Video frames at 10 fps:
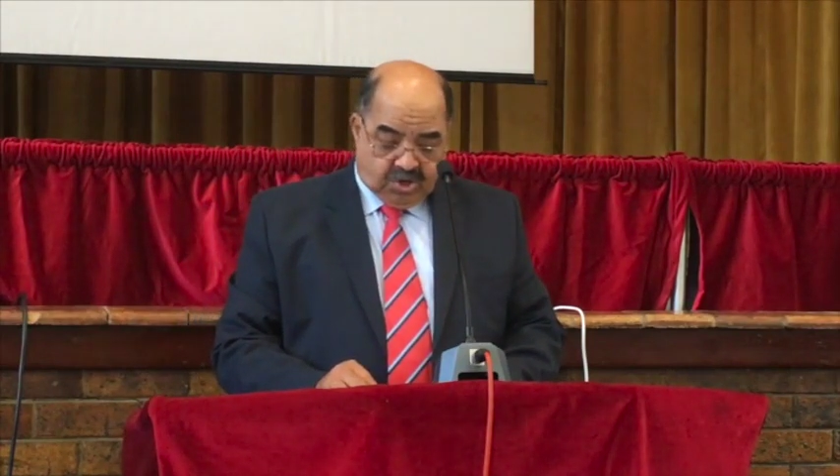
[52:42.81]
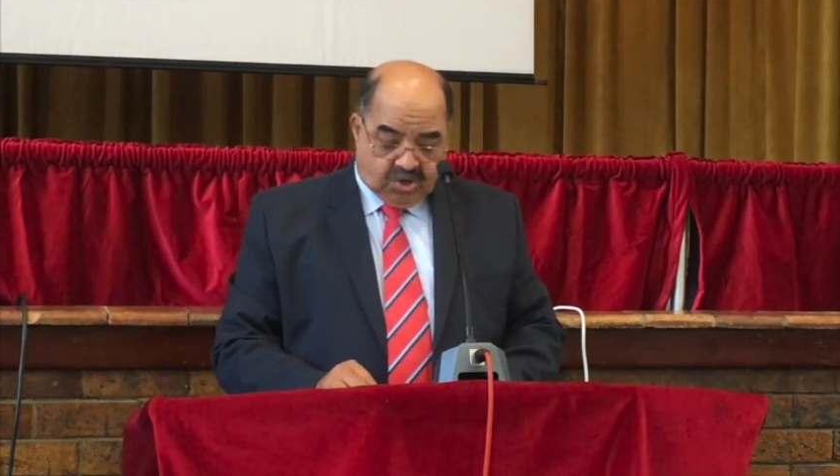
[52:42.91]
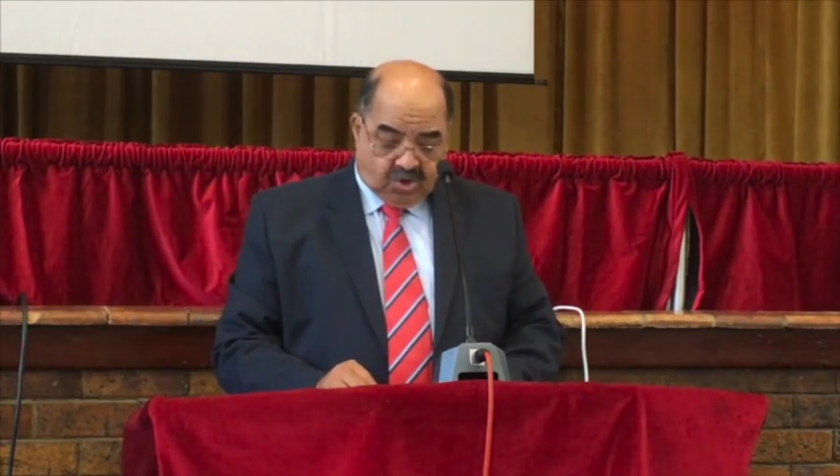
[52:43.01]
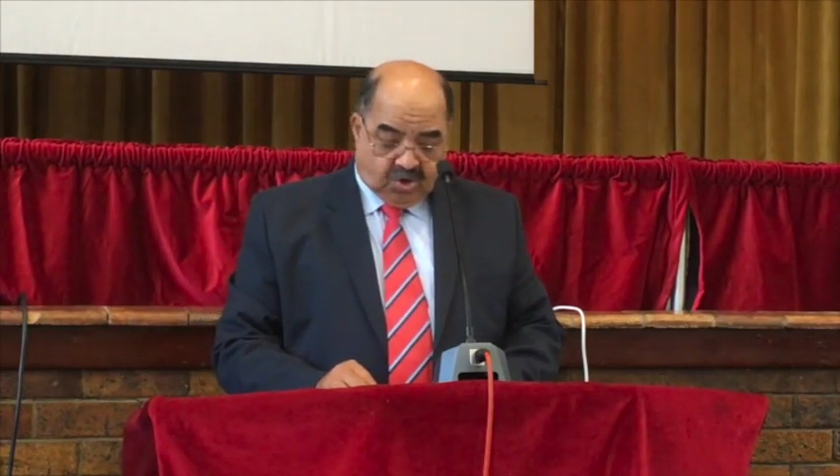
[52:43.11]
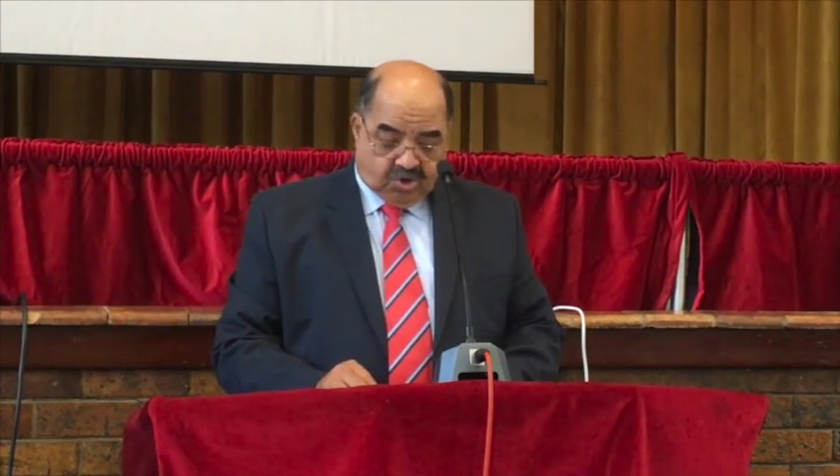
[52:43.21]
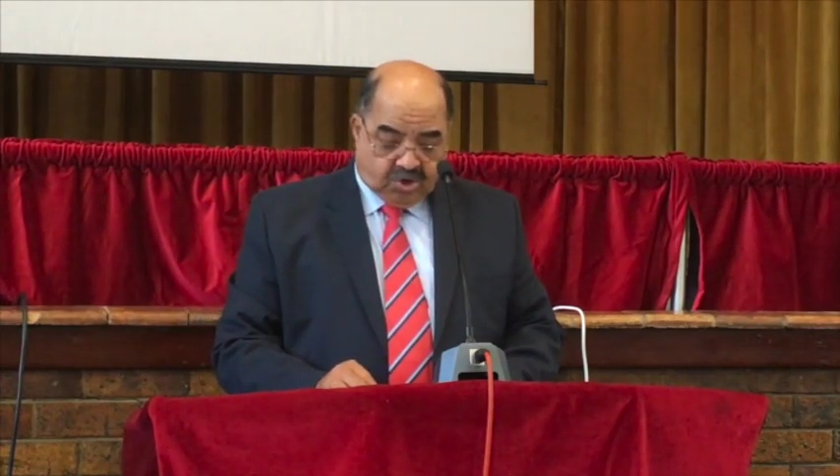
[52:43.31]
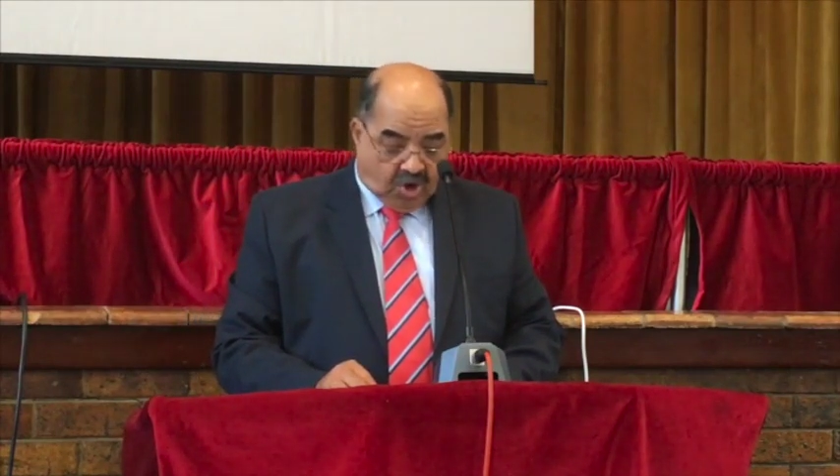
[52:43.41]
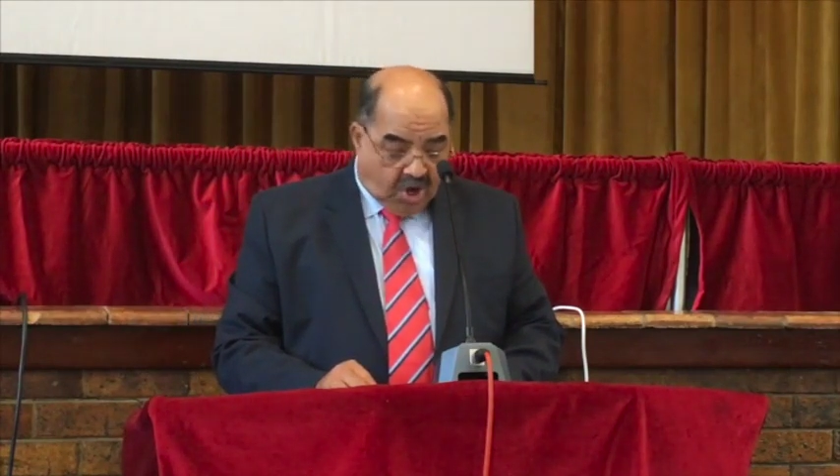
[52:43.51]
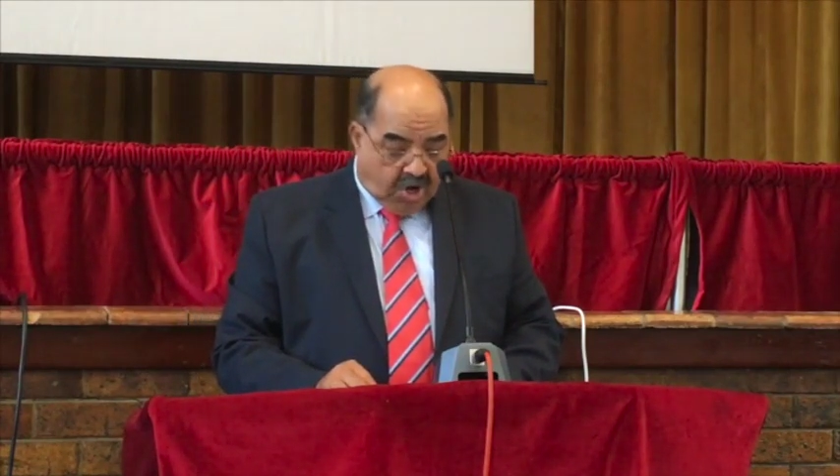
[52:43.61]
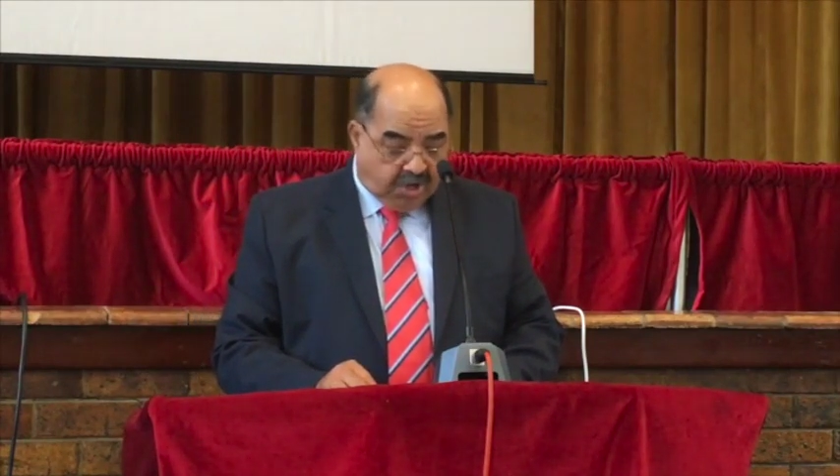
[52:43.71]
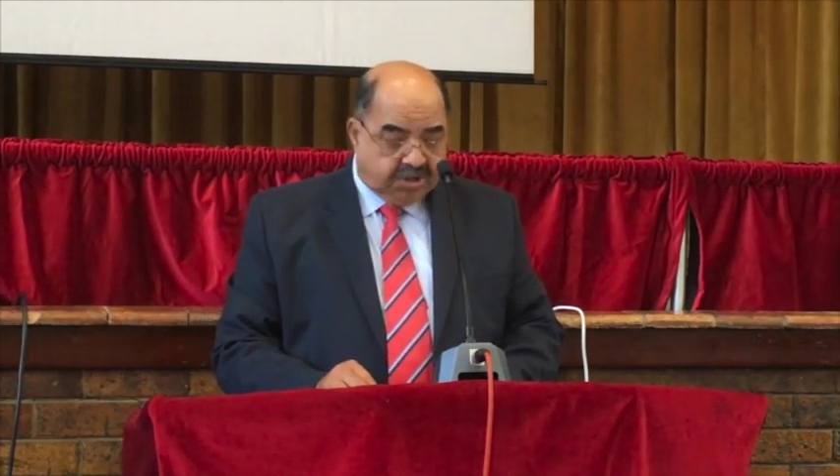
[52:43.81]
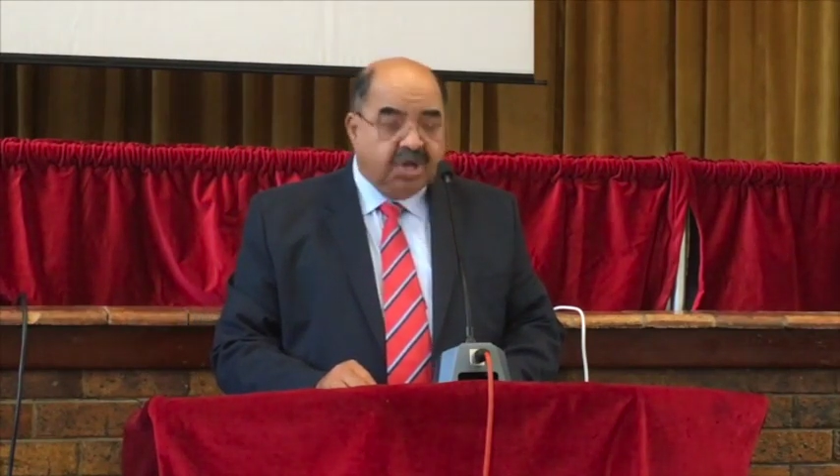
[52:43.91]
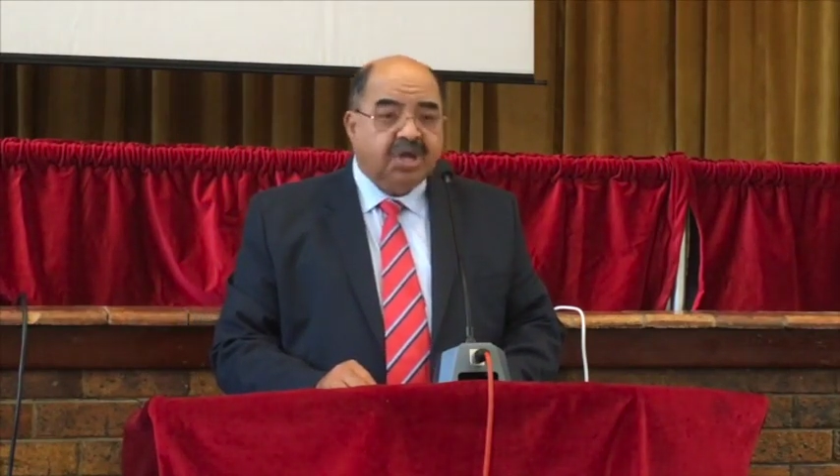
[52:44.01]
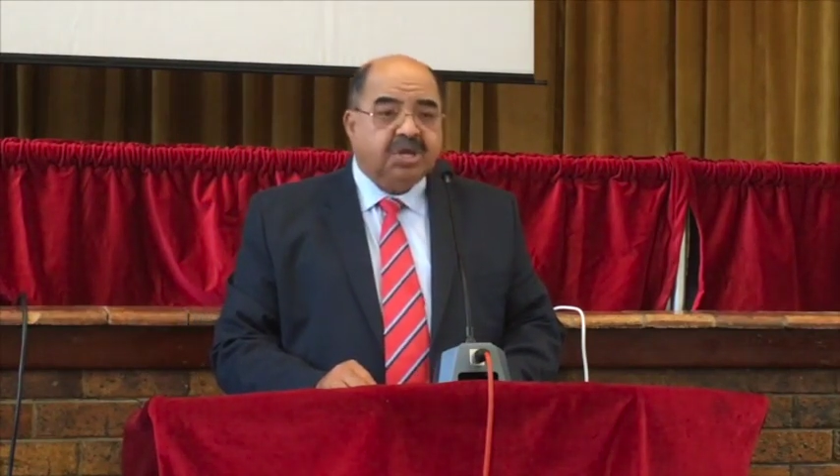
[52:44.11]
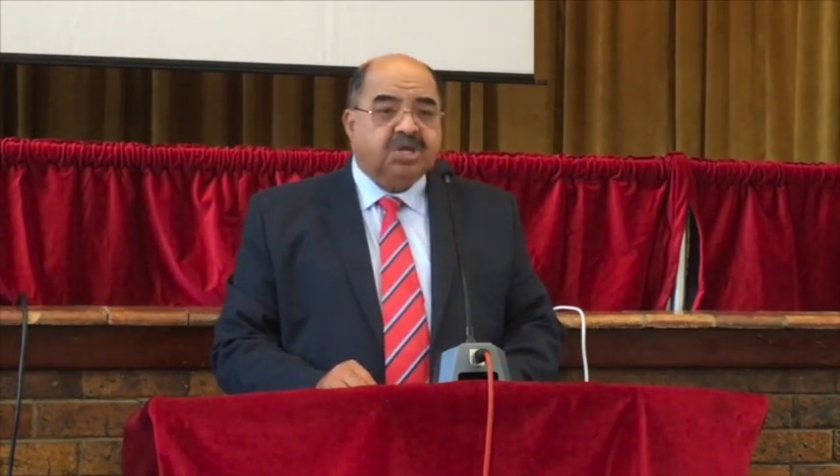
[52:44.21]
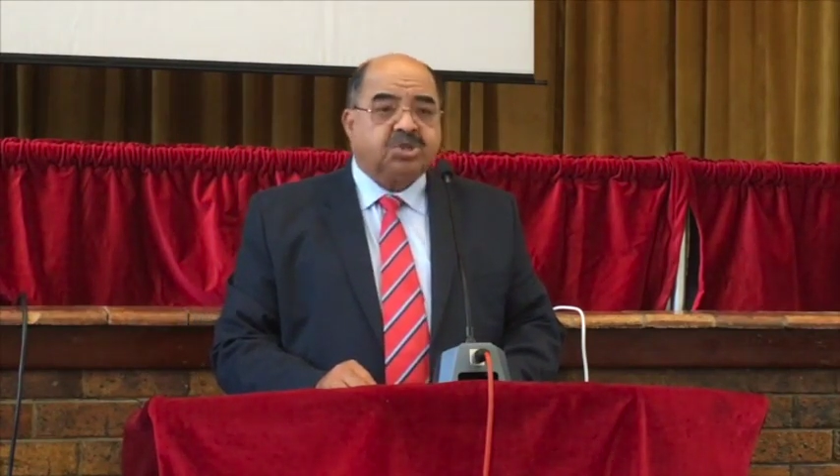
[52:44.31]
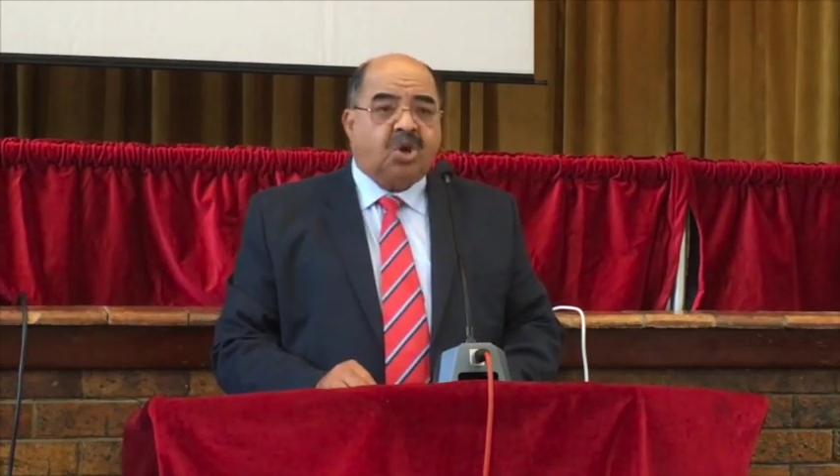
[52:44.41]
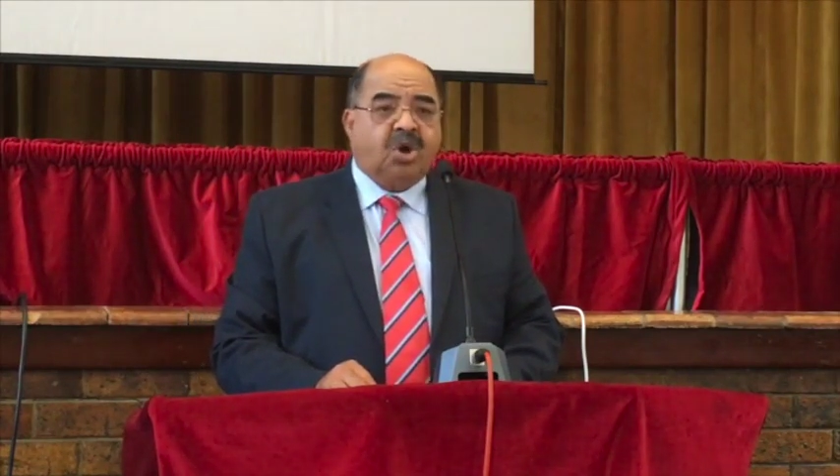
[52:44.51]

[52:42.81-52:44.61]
your God is